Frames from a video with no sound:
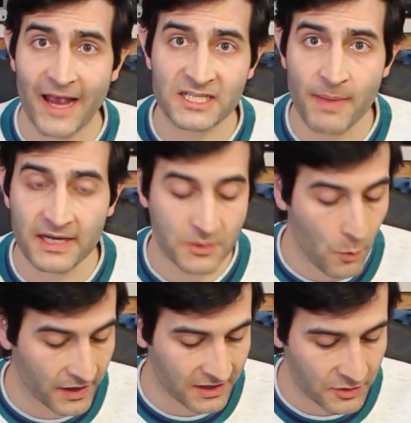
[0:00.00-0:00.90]
Xbox
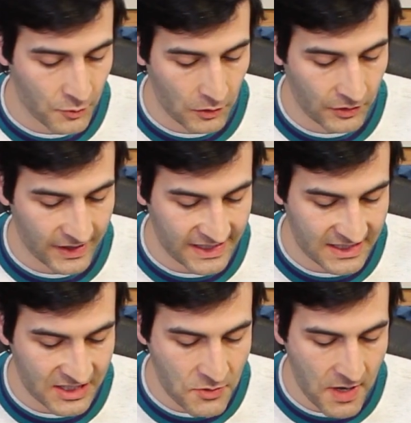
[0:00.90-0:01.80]
One controller
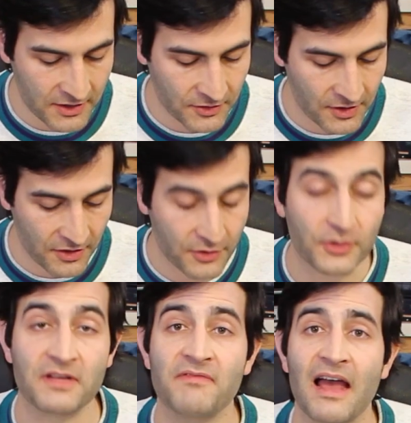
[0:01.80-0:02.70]
is
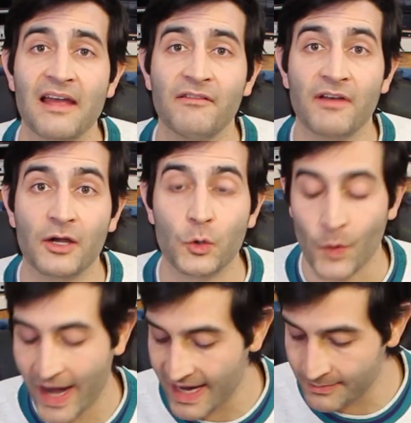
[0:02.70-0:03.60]
235
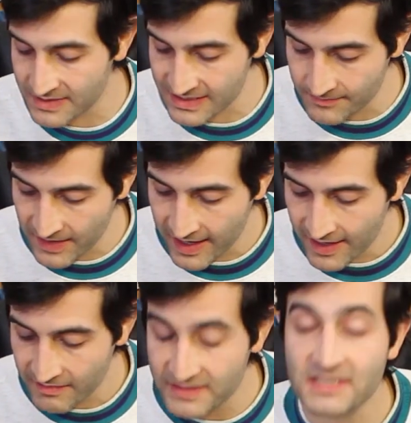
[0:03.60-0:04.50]
grams.
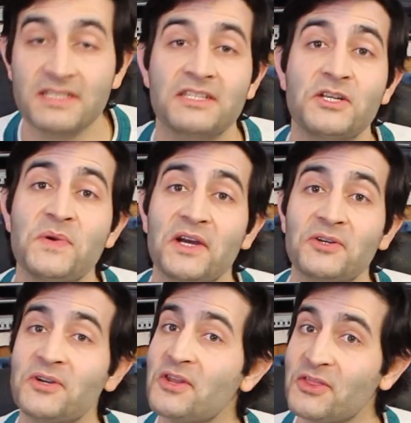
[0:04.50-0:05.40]
This is
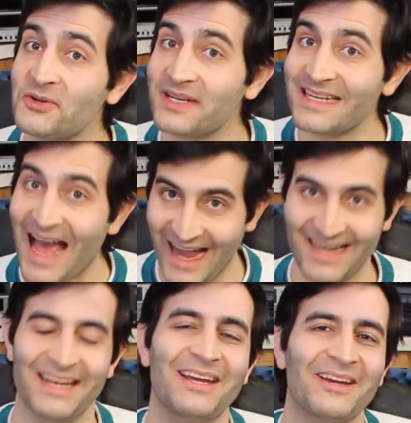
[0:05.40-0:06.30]

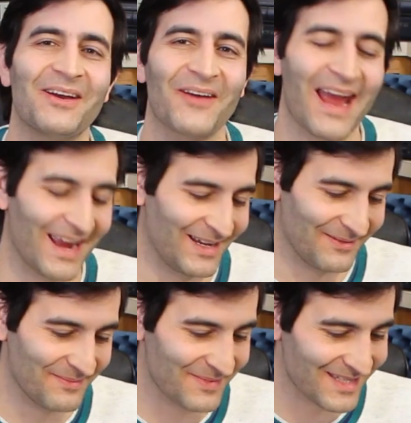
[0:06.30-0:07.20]
239
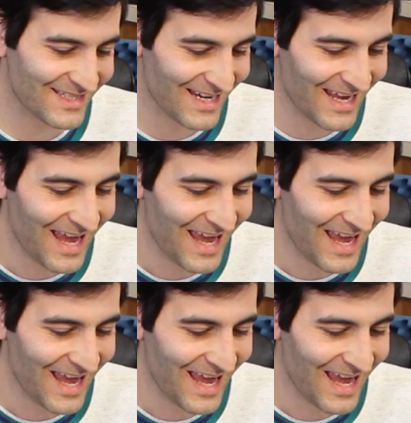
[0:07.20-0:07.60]
grams.